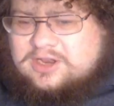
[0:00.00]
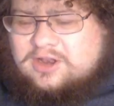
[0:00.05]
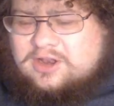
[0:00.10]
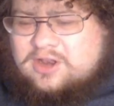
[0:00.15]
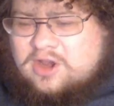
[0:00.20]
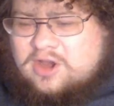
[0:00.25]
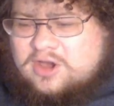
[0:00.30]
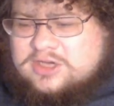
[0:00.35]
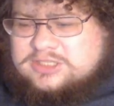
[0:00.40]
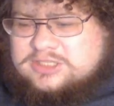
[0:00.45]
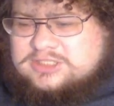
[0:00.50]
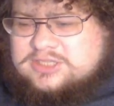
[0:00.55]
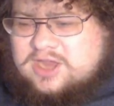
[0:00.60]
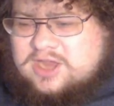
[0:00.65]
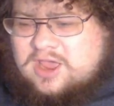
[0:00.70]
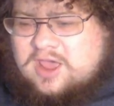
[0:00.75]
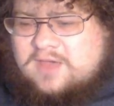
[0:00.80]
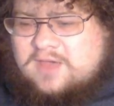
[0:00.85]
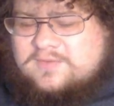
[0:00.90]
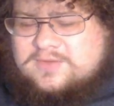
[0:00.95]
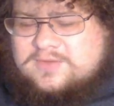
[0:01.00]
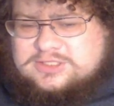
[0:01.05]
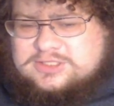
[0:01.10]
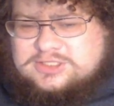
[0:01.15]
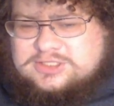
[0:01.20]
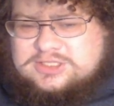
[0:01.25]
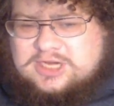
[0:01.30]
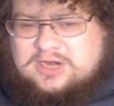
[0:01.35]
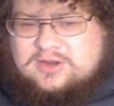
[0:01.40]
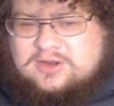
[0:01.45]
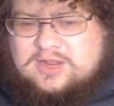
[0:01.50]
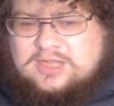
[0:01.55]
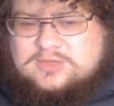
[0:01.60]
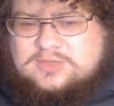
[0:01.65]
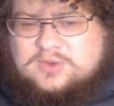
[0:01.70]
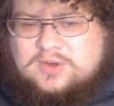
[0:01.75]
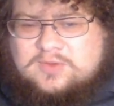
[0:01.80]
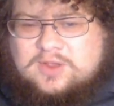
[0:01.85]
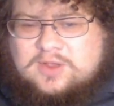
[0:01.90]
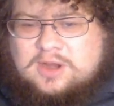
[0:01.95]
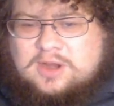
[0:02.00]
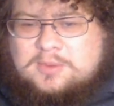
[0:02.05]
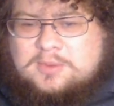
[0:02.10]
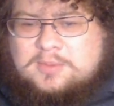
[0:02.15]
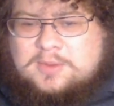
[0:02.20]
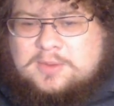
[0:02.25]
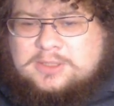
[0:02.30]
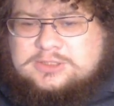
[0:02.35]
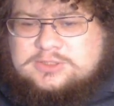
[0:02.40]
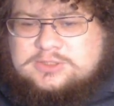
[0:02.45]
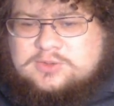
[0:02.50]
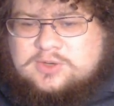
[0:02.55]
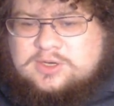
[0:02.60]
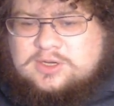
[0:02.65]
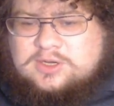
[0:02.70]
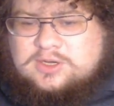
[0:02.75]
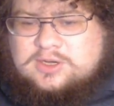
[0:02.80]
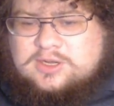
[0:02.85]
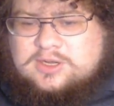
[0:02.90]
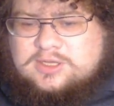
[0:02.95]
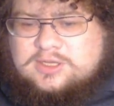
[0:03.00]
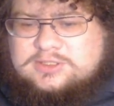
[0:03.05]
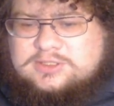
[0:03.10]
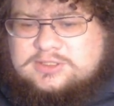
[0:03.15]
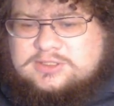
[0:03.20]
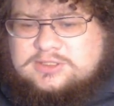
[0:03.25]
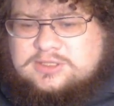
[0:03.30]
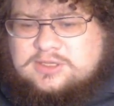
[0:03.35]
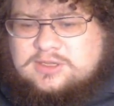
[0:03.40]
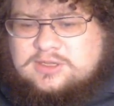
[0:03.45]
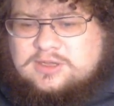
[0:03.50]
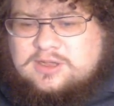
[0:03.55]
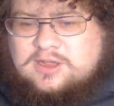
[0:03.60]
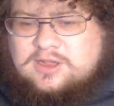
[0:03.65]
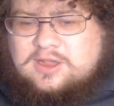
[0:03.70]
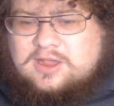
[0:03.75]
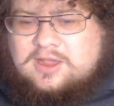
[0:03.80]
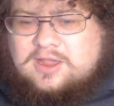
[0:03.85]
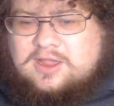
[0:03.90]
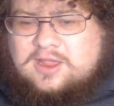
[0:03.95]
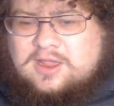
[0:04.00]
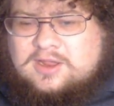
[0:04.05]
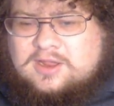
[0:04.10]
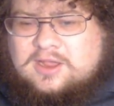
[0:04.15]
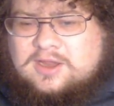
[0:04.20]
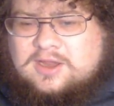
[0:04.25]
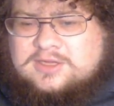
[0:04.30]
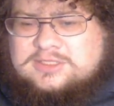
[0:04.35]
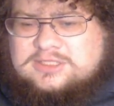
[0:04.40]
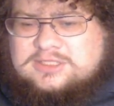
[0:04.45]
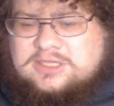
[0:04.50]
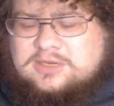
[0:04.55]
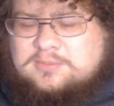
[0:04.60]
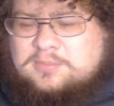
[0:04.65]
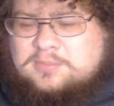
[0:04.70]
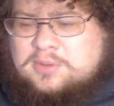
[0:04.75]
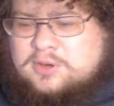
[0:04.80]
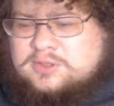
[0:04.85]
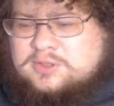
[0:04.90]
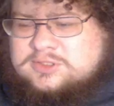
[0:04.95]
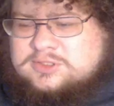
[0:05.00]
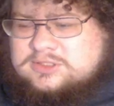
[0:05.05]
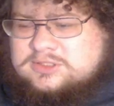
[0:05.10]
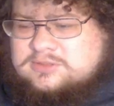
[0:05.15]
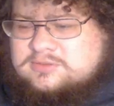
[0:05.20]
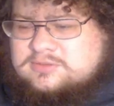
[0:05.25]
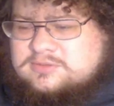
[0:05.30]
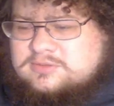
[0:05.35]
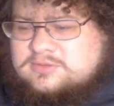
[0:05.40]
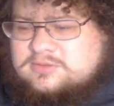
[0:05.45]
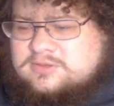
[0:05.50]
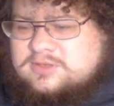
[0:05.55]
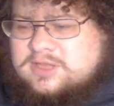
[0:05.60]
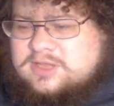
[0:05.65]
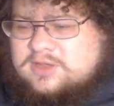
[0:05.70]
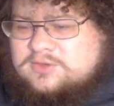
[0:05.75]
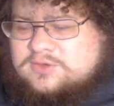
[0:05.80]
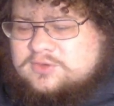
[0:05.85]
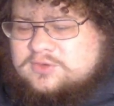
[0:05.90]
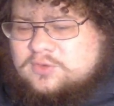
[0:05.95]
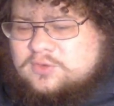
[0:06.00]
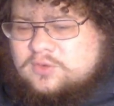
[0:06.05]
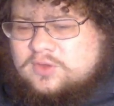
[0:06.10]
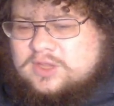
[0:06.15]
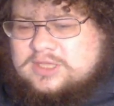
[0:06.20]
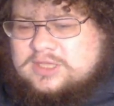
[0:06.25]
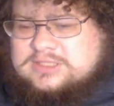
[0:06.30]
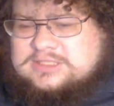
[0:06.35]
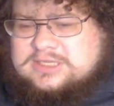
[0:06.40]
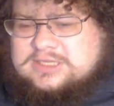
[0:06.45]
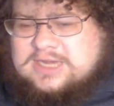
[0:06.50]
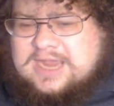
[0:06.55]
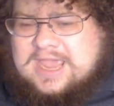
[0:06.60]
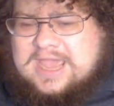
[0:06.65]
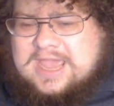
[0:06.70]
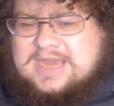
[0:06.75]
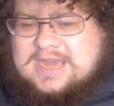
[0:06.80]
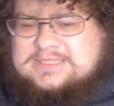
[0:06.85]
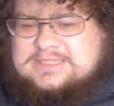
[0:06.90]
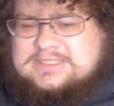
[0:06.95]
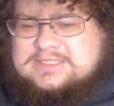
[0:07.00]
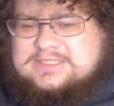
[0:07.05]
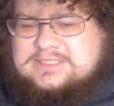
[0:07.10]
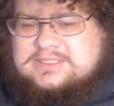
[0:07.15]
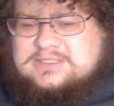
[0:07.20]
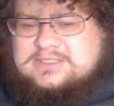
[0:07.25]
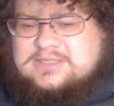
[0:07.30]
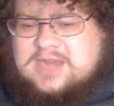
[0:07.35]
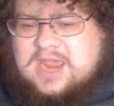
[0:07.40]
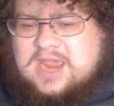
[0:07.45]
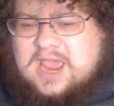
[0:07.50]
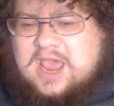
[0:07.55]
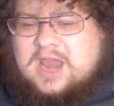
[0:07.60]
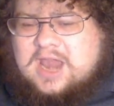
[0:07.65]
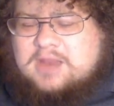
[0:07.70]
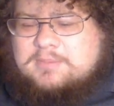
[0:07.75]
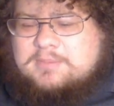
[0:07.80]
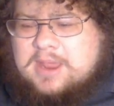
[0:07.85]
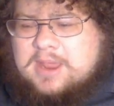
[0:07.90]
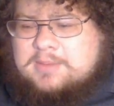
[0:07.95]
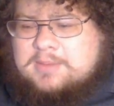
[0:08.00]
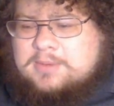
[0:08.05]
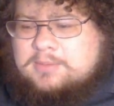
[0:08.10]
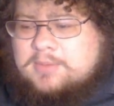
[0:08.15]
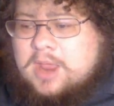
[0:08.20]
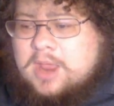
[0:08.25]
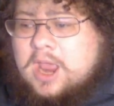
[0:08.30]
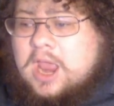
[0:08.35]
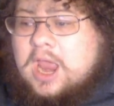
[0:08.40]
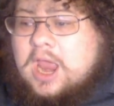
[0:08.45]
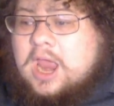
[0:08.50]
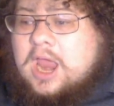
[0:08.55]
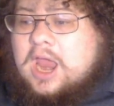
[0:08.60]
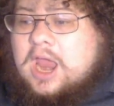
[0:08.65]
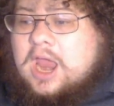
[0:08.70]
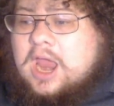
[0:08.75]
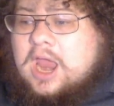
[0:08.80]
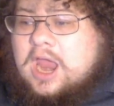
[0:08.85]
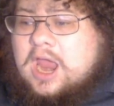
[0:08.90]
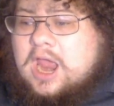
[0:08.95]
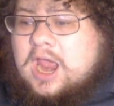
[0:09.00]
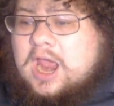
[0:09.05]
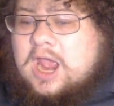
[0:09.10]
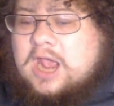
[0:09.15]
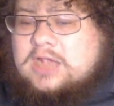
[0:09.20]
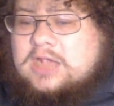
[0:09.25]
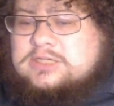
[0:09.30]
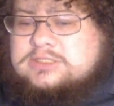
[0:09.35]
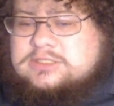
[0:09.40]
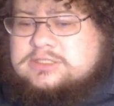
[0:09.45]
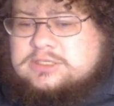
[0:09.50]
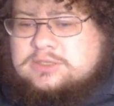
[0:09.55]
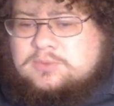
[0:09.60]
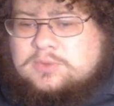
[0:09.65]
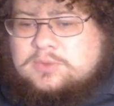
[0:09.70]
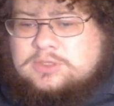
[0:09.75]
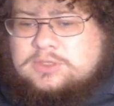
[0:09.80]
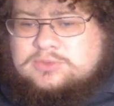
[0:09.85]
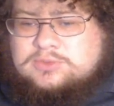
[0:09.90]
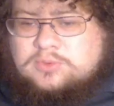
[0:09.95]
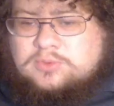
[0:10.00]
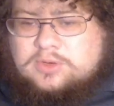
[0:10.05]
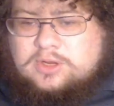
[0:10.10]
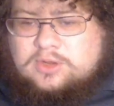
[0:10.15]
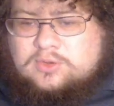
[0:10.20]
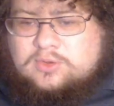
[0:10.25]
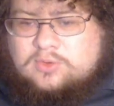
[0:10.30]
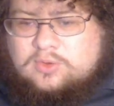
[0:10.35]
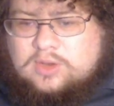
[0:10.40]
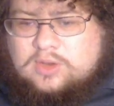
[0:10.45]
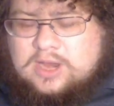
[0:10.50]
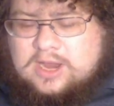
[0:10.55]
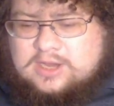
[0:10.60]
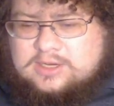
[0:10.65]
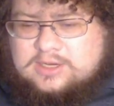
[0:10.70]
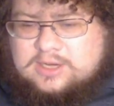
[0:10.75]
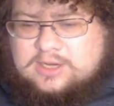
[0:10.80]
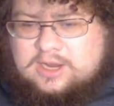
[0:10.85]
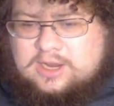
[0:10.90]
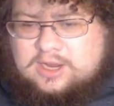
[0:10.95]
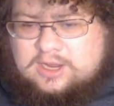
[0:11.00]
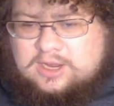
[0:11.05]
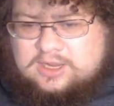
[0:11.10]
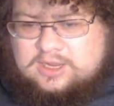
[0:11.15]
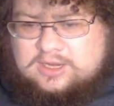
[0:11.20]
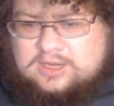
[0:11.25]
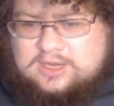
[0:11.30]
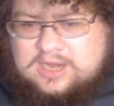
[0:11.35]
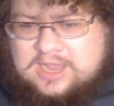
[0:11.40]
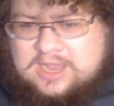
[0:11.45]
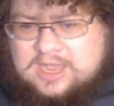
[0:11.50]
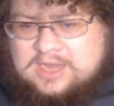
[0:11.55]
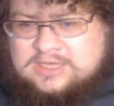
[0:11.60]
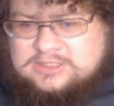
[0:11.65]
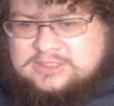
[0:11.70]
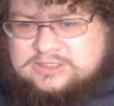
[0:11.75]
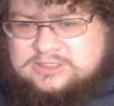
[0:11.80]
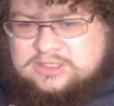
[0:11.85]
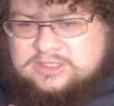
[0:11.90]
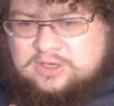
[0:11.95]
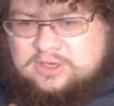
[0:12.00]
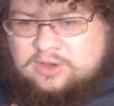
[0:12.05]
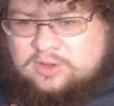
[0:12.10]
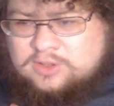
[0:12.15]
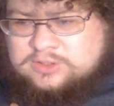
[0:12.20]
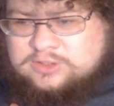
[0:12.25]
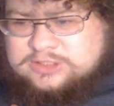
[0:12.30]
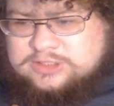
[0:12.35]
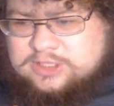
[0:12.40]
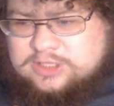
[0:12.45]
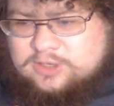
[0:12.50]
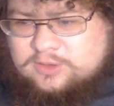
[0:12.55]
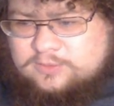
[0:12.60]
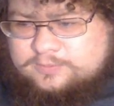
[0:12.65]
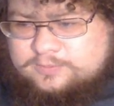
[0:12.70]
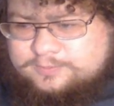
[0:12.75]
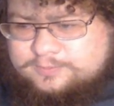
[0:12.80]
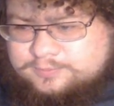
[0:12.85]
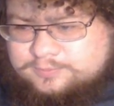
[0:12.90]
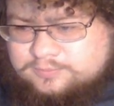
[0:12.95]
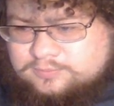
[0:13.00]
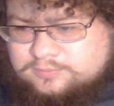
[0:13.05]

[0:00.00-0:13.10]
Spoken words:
largest office chair. That's what I'll get up on my screen because I got to see it in person. That was cool. It's in Anniston, Alabama. actually, what's really cool in Anniston also,